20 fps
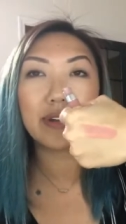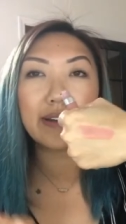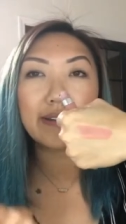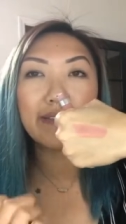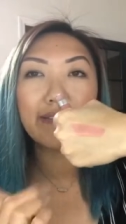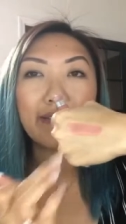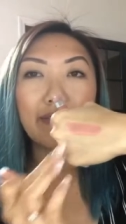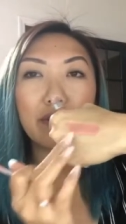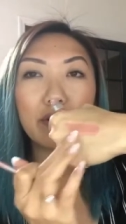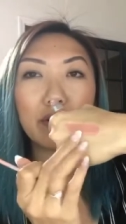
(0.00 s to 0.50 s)

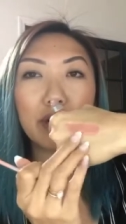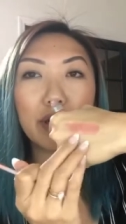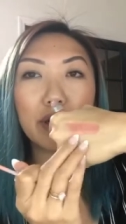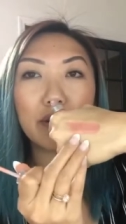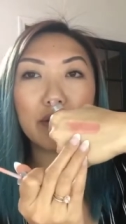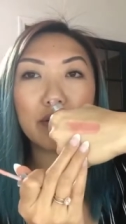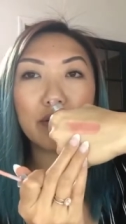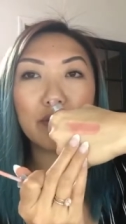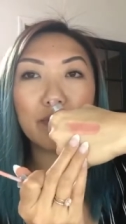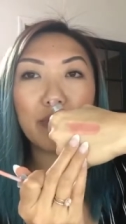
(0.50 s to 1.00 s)
It's looking a
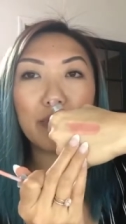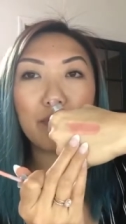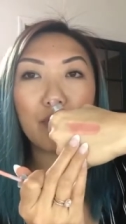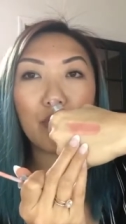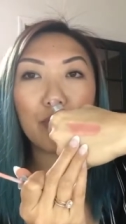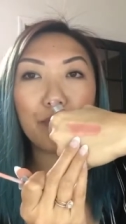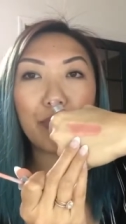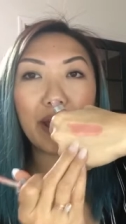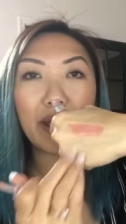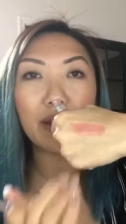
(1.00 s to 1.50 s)
little bit
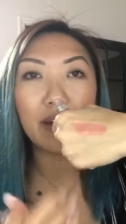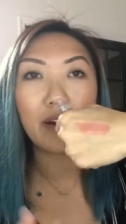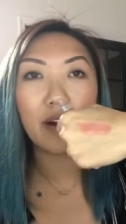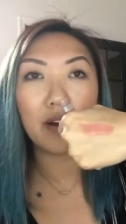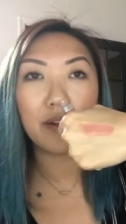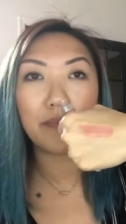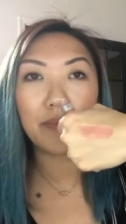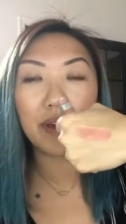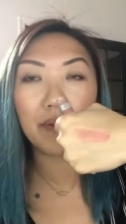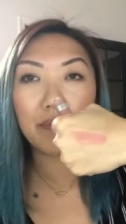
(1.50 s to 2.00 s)
more pink
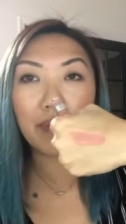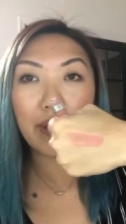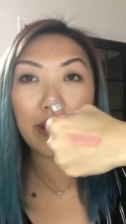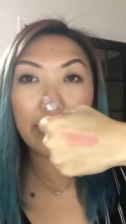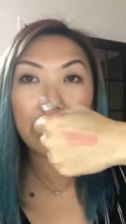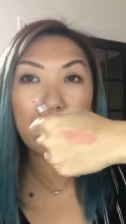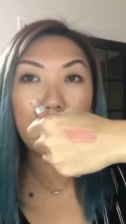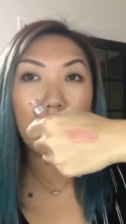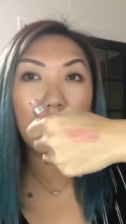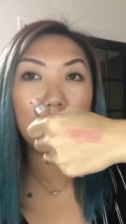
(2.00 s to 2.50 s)
on me right
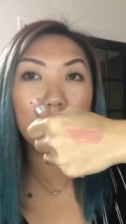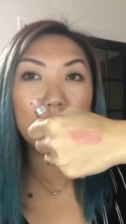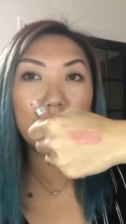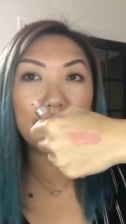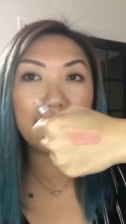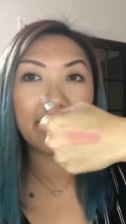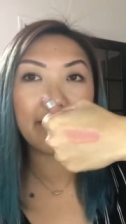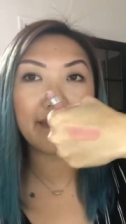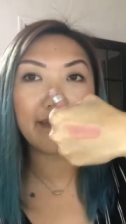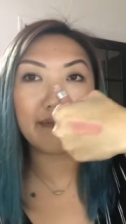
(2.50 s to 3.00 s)
now, but
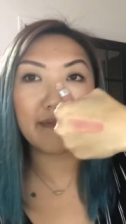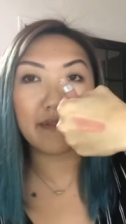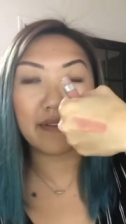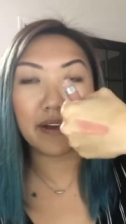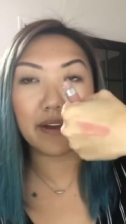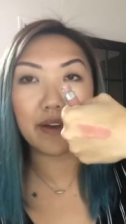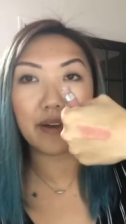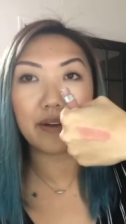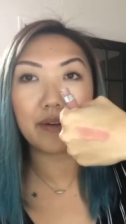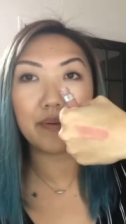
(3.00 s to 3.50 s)
it's
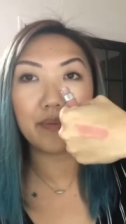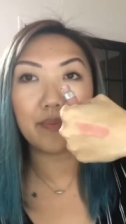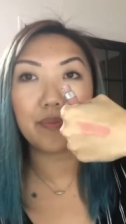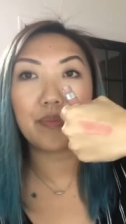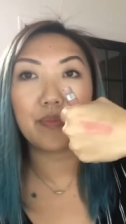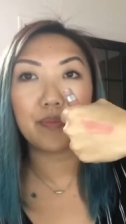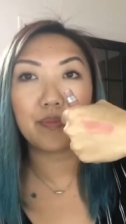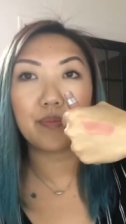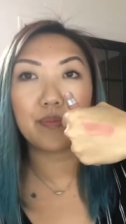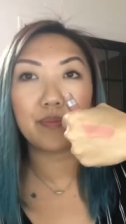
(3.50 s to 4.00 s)
like
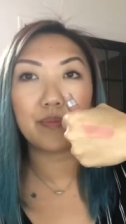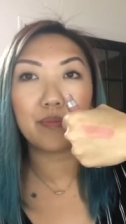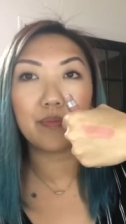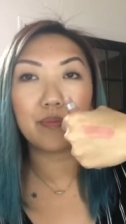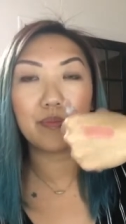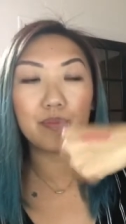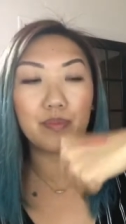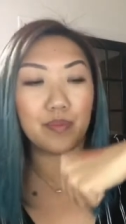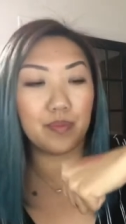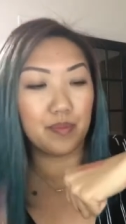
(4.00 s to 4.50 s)

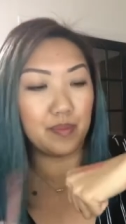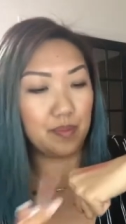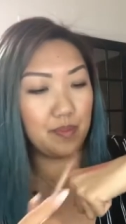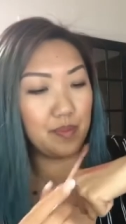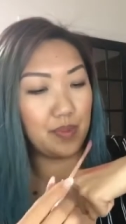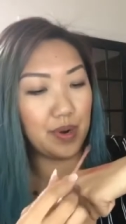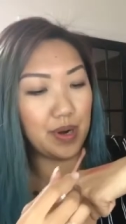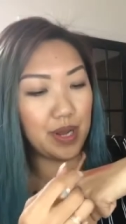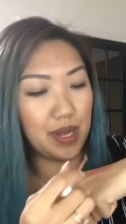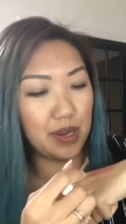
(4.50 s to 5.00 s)

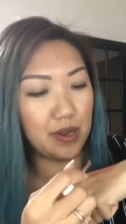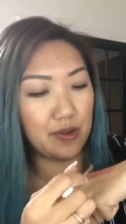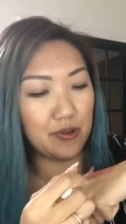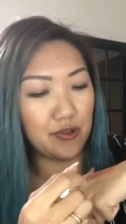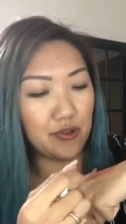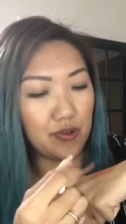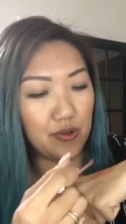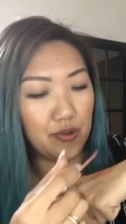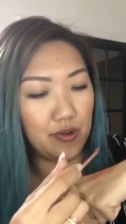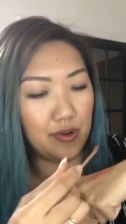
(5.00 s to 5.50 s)
pretty
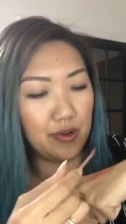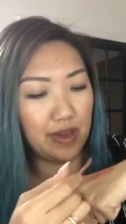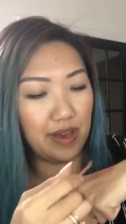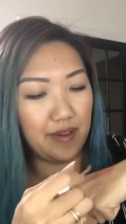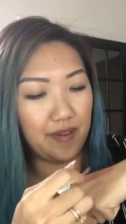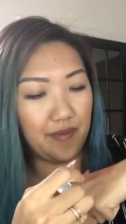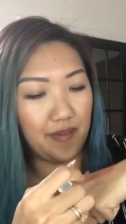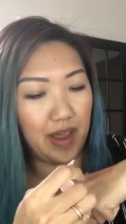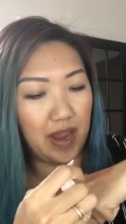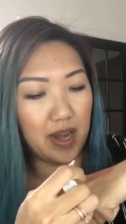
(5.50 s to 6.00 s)
neutral.
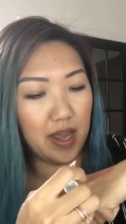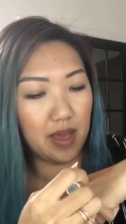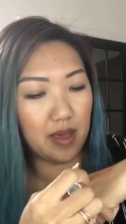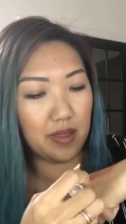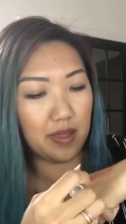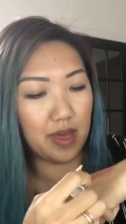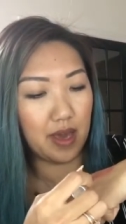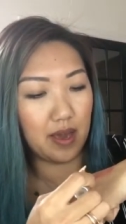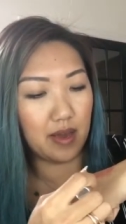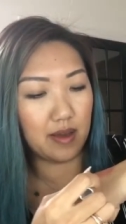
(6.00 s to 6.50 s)
If
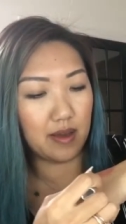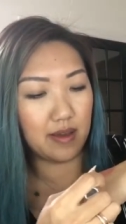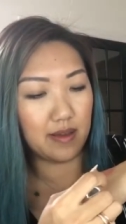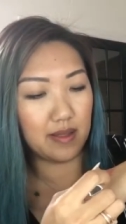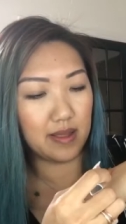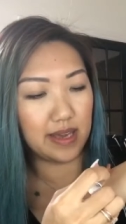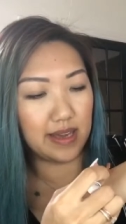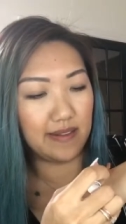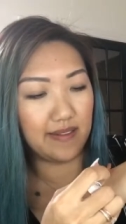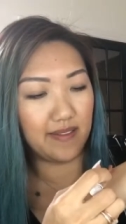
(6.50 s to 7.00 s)
anything, it
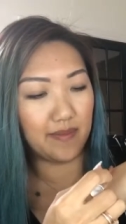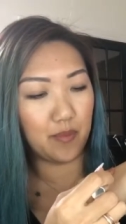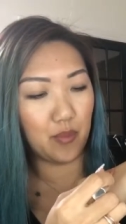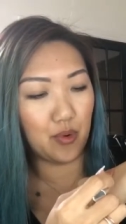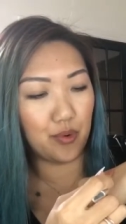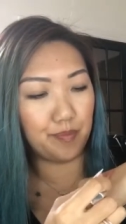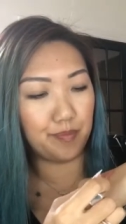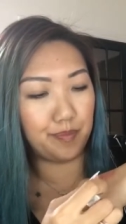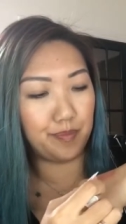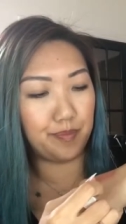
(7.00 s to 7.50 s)
leans
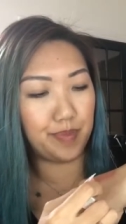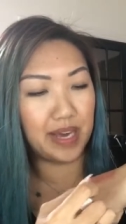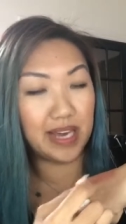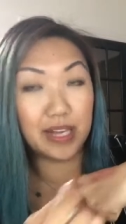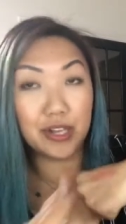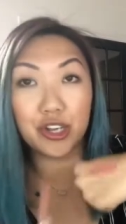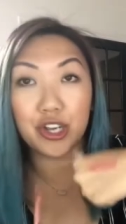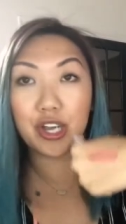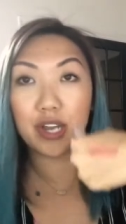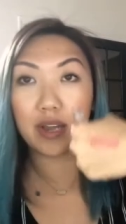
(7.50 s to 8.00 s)
more
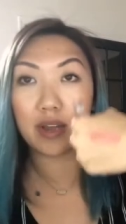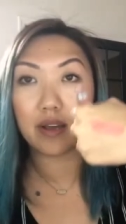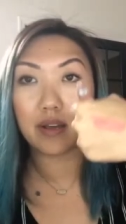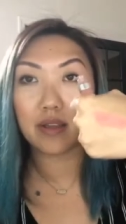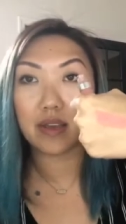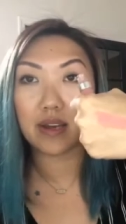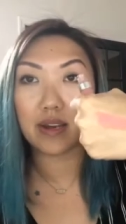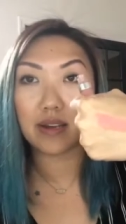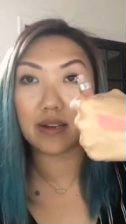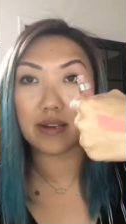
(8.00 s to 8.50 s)
peachy
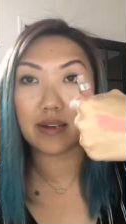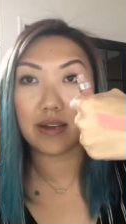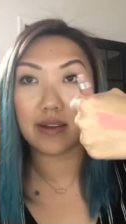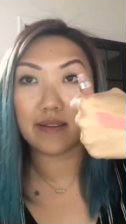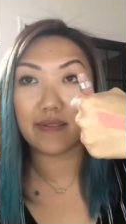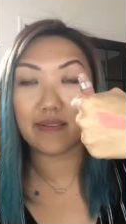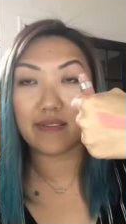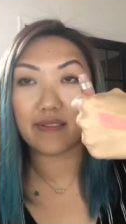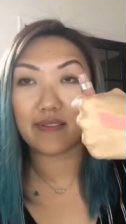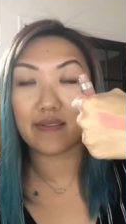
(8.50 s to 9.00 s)
than it
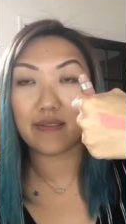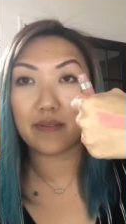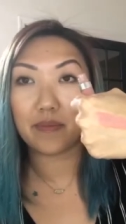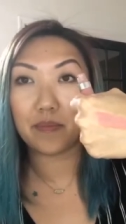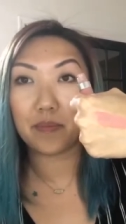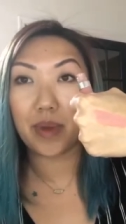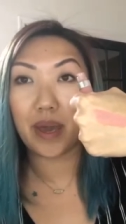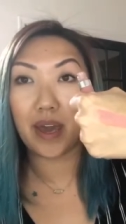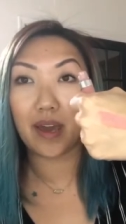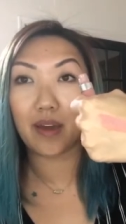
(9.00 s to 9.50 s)
does
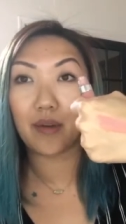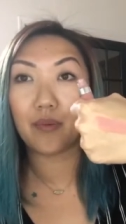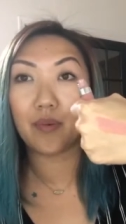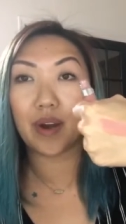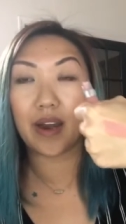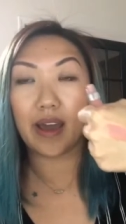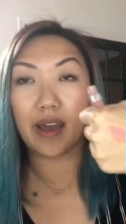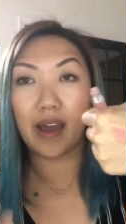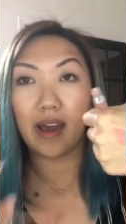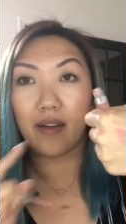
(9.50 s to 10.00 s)
pink when
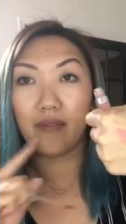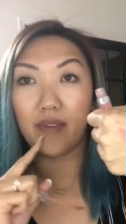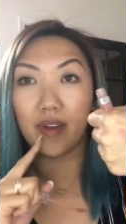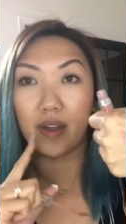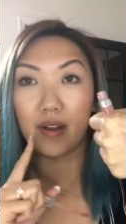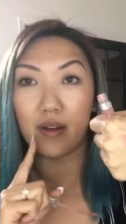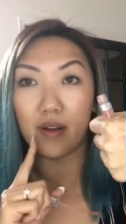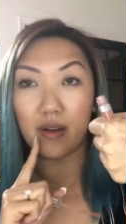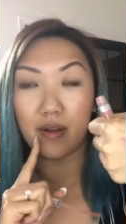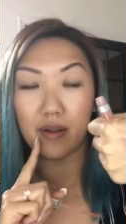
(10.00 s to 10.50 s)
I have
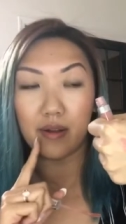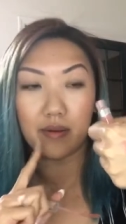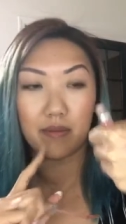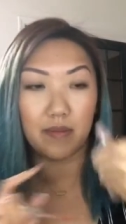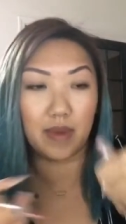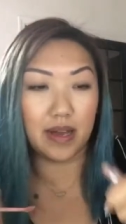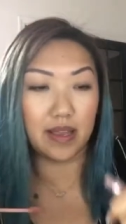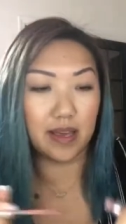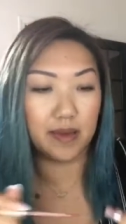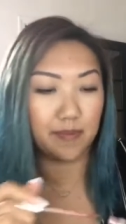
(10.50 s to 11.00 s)
it on
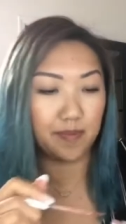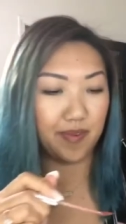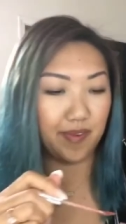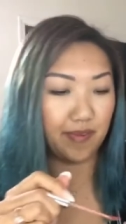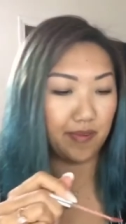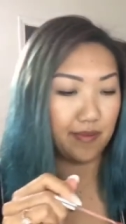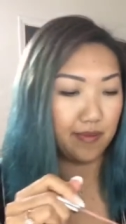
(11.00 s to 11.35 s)
my lips.